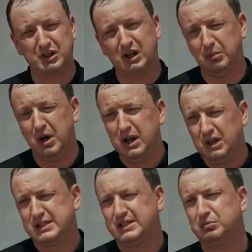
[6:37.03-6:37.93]

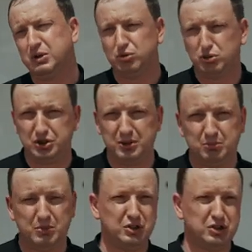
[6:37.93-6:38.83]

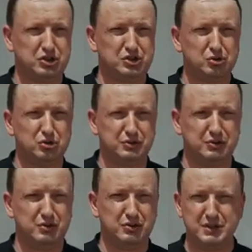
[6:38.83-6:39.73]
672,000
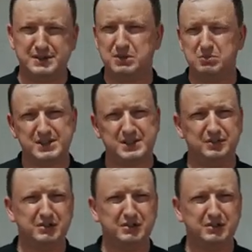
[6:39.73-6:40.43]
dirhams to be exact.